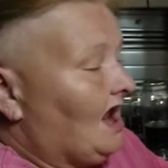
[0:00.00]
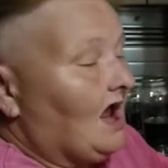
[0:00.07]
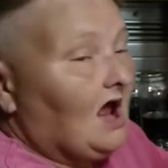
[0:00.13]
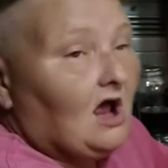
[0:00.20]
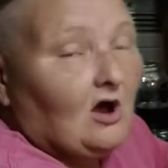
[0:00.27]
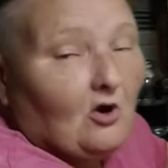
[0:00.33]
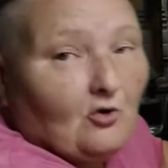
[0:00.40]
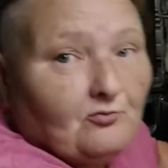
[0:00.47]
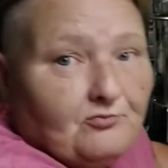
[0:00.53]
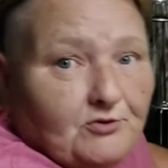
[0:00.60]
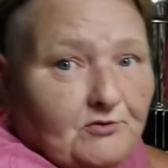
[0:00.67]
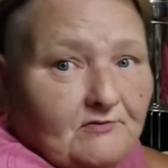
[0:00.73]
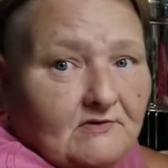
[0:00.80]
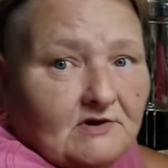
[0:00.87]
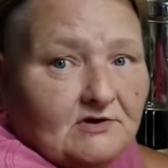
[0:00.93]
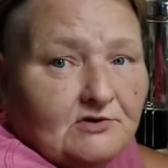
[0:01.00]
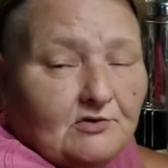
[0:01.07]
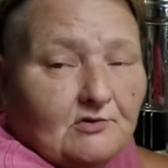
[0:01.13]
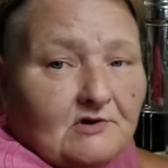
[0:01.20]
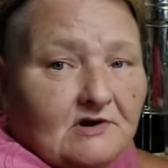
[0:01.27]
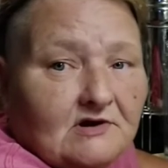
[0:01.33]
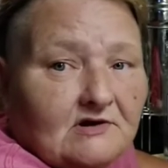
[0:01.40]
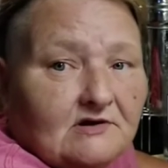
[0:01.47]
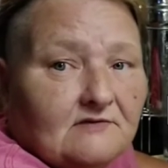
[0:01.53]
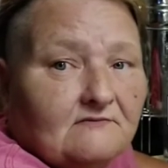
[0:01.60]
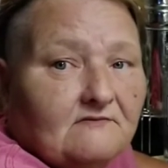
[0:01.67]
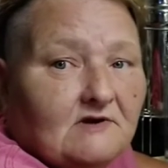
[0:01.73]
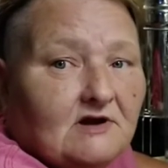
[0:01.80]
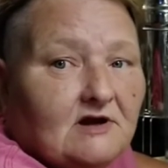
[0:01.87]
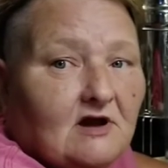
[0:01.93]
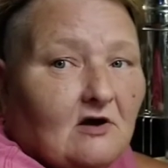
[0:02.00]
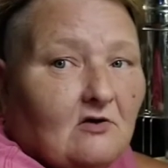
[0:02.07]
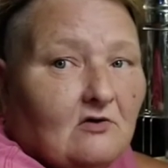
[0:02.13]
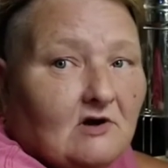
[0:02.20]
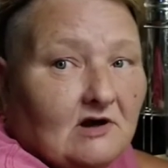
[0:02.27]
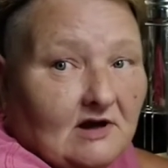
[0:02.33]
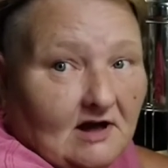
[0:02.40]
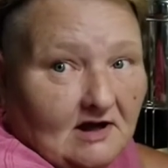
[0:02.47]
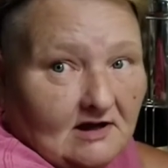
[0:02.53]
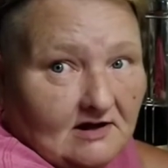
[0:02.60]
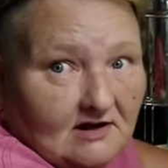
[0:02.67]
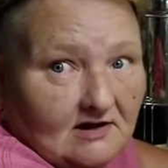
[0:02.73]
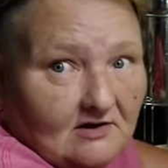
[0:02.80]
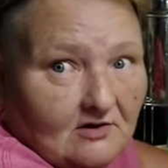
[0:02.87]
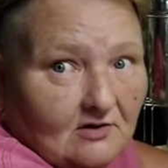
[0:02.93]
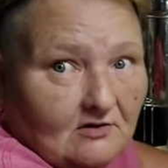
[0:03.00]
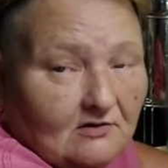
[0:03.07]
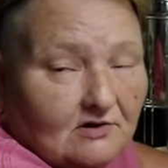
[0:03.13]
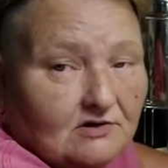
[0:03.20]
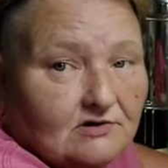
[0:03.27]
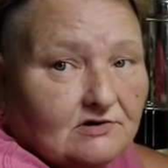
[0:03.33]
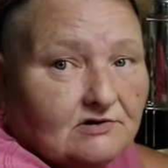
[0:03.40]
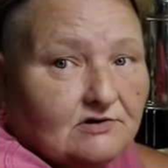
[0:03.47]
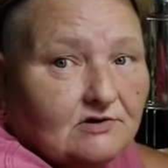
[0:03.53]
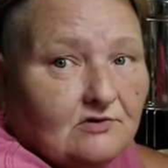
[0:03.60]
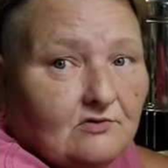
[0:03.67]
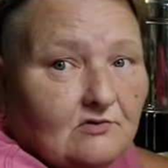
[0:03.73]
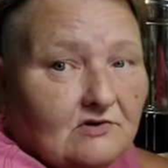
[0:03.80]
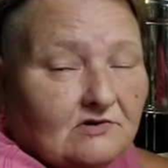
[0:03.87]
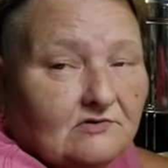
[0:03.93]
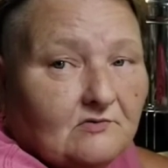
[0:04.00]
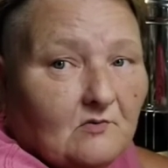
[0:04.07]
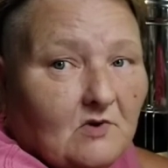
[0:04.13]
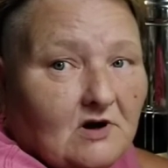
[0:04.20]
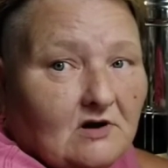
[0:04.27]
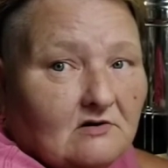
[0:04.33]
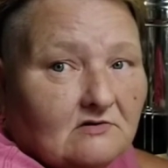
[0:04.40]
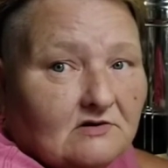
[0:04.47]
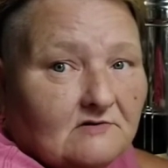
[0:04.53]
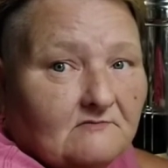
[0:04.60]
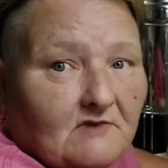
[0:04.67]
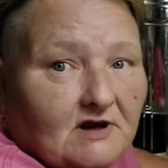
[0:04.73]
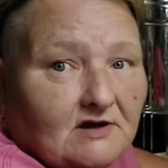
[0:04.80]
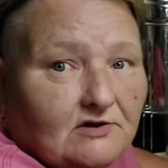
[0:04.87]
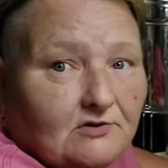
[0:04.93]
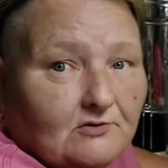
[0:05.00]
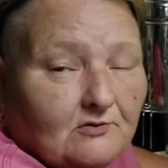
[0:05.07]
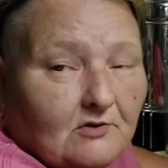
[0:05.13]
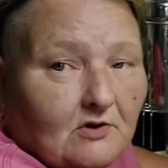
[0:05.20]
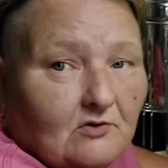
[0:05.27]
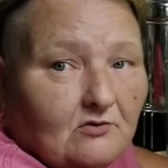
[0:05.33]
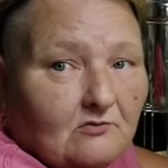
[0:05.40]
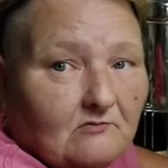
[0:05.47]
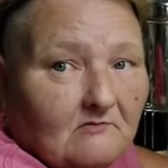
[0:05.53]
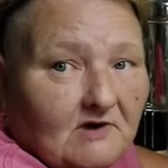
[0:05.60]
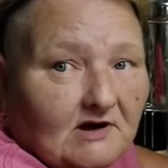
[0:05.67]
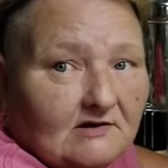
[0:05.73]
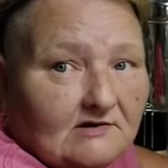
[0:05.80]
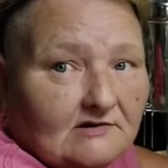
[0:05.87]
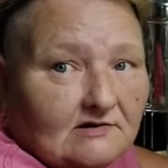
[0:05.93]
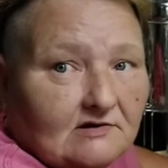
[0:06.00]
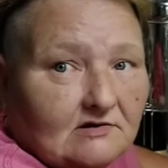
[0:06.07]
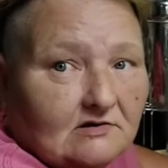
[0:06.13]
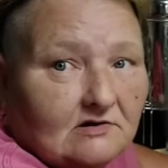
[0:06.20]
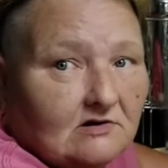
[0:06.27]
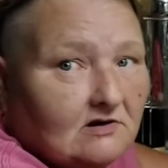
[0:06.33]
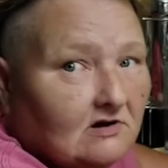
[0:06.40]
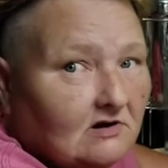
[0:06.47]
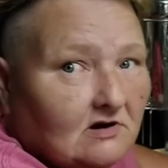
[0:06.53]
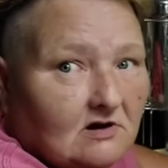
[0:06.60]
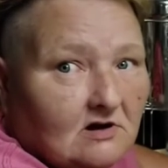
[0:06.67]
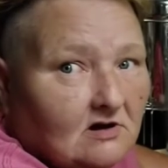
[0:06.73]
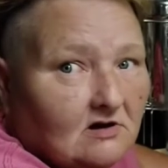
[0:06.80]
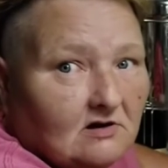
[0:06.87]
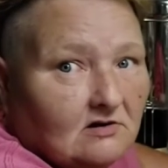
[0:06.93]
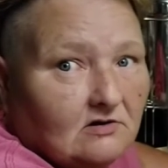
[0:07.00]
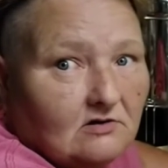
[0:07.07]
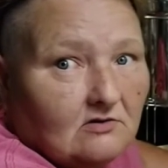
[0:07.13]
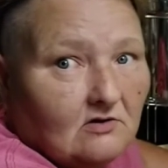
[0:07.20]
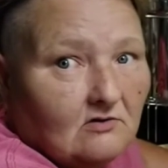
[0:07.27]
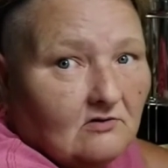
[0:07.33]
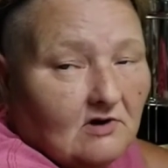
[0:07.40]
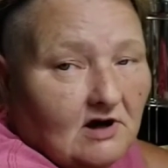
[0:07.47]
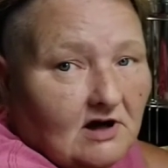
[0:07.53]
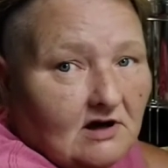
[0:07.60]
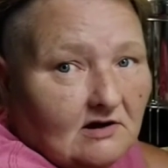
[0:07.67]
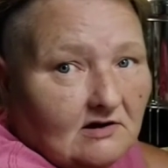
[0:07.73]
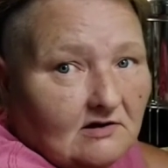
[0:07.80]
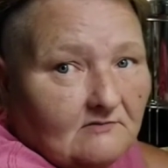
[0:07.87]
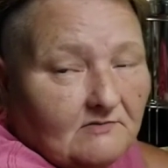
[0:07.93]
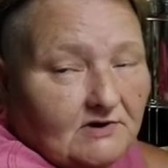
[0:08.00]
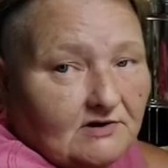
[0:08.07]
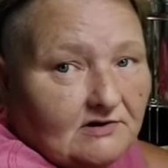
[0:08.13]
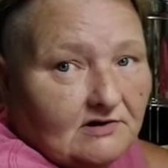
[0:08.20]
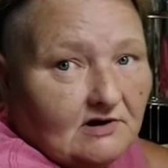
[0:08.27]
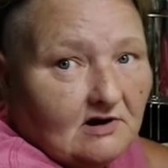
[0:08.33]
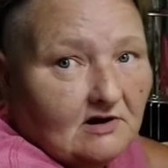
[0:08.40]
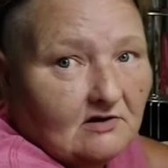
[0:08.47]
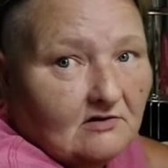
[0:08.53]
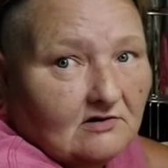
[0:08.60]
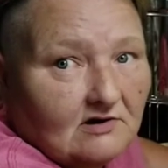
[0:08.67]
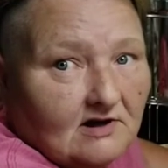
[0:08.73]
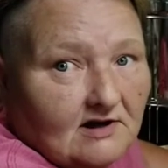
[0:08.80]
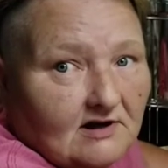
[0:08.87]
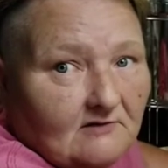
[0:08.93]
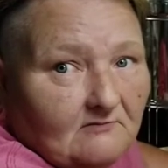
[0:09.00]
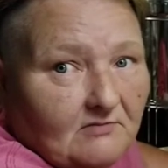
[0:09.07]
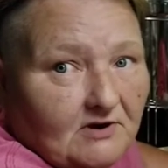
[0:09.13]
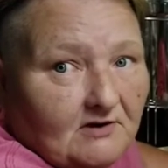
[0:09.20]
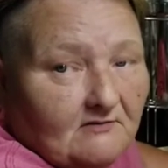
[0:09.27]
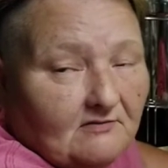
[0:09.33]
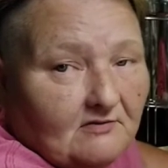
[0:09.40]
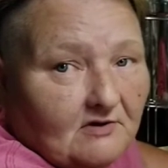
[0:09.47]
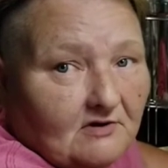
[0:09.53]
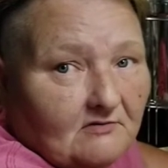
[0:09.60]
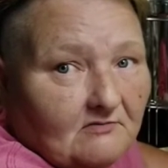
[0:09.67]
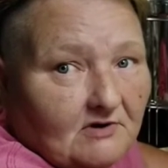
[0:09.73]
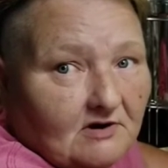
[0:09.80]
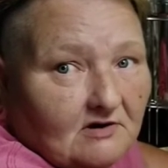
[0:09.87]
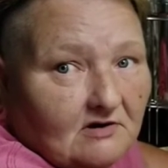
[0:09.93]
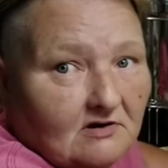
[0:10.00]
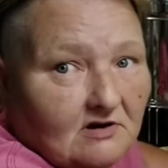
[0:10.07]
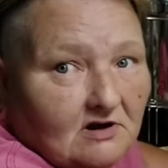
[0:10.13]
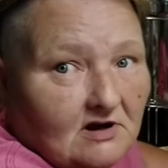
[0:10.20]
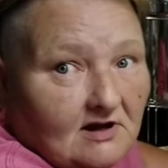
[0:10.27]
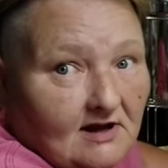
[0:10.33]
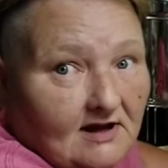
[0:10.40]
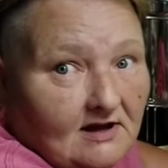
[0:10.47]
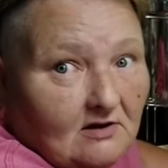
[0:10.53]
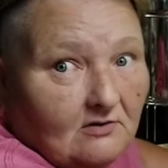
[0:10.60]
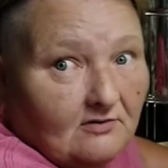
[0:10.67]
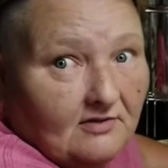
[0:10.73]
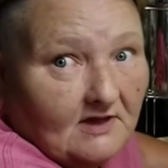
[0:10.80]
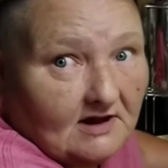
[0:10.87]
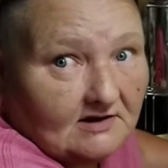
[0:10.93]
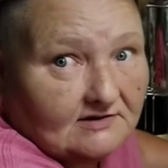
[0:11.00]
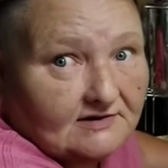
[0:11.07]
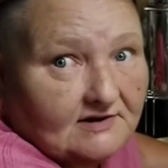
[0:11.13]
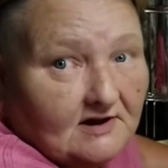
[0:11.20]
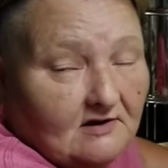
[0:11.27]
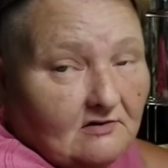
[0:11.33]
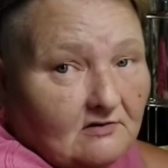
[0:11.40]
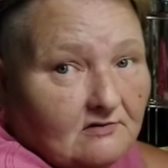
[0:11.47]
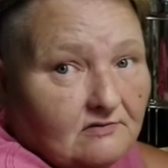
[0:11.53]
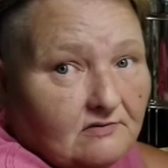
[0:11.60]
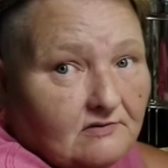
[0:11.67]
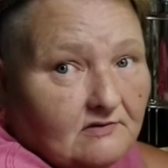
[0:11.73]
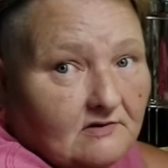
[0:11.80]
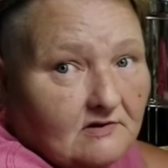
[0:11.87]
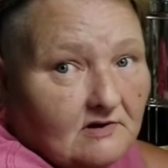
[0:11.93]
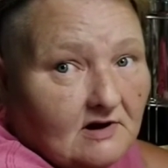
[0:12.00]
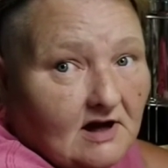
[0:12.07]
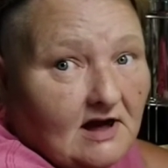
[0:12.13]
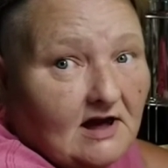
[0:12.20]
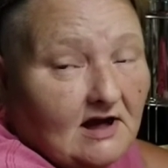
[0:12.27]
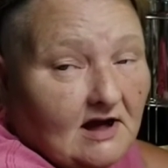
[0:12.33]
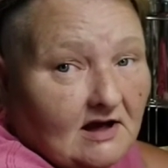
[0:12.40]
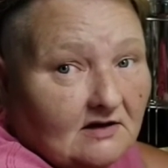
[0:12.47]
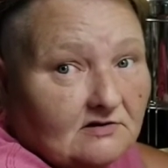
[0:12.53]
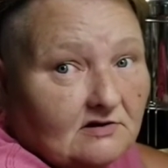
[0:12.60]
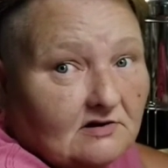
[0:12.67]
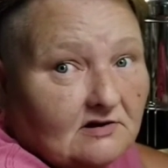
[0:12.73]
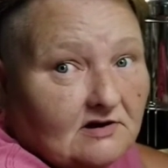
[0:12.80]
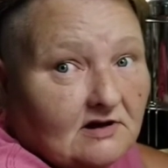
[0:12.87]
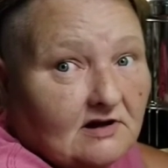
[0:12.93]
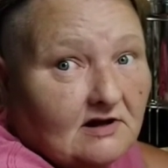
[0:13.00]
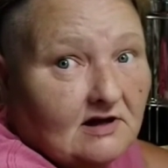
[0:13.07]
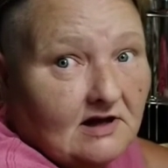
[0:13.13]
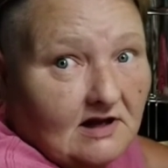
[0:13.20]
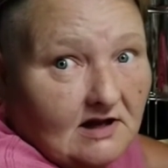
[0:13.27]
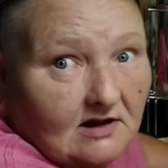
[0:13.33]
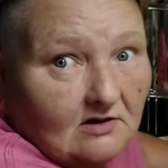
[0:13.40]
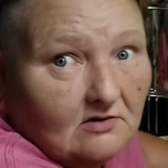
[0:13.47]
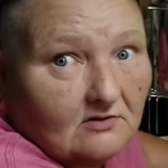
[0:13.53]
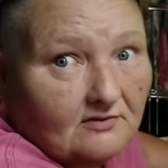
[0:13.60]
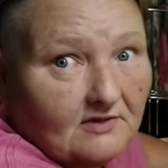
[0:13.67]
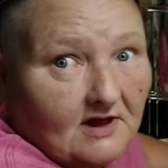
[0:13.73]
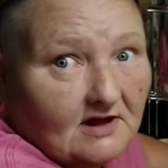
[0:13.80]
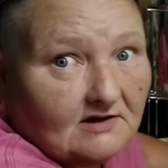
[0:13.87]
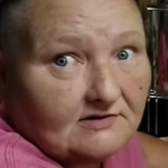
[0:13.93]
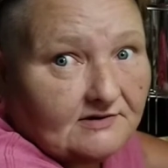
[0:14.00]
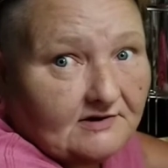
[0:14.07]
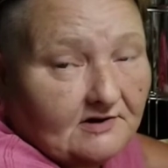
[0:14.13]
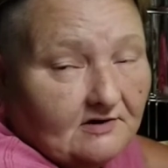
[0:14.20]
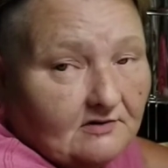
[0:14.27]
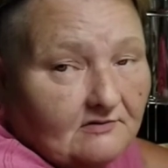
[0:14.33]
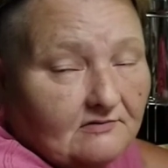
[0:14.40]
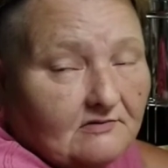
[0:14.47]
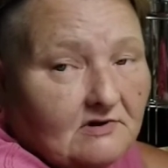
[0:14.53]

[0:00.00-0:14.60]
I hope you've enjoyed this video and that it encourages you as well to make your own medicine. You don't have to be stuck taking Big Pharma. Heal thyself and actually heal thyself.